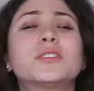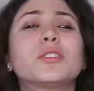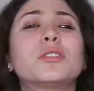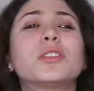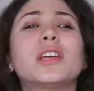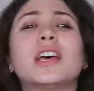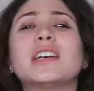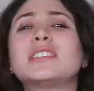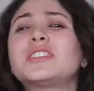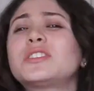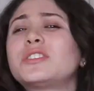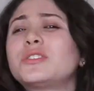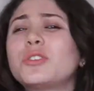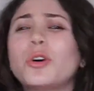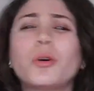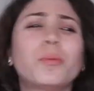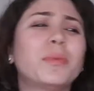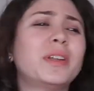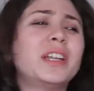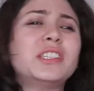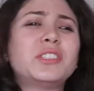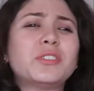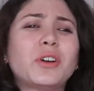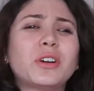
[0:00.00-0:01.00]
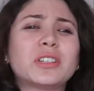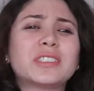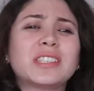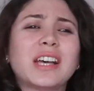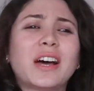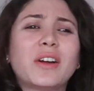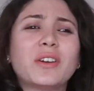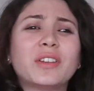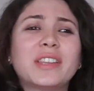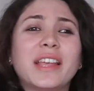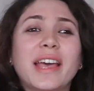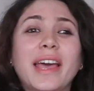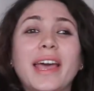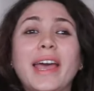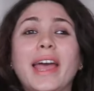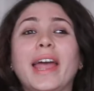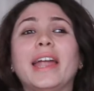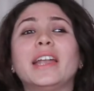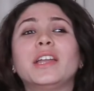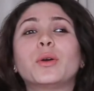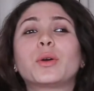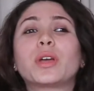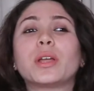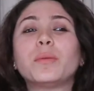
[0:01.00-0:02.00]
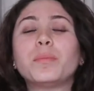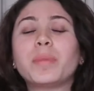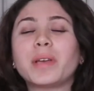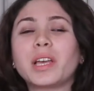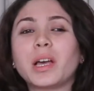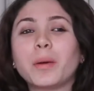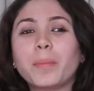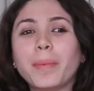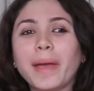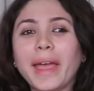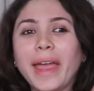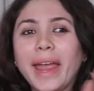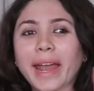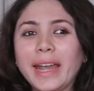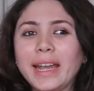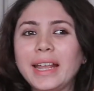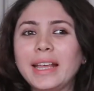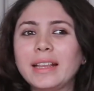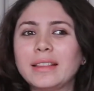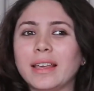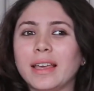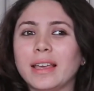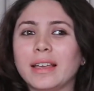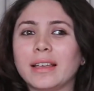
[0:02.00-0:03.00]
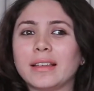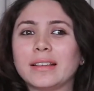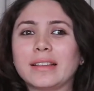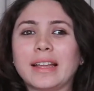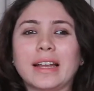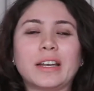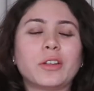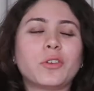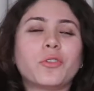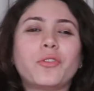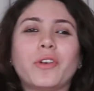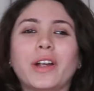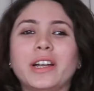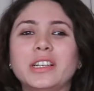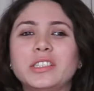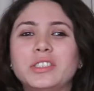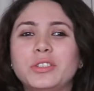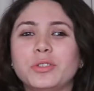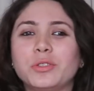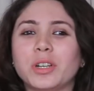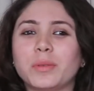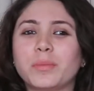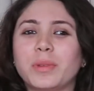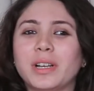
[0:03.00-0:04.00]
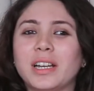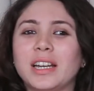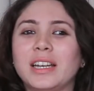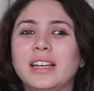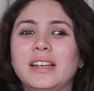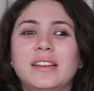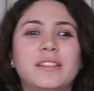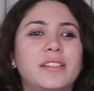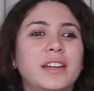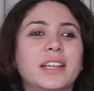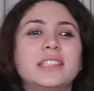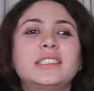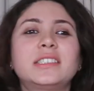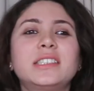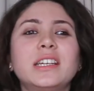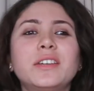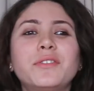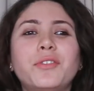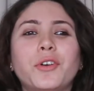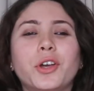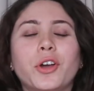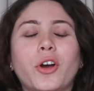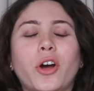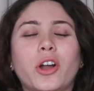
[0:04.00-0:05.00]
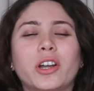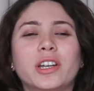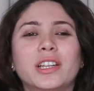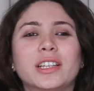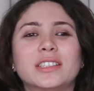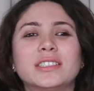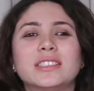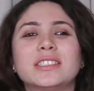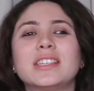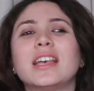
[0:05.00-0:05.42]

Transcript: So there are so many jokes out there and you can pick up anything that you find suitable and interesting for your audience.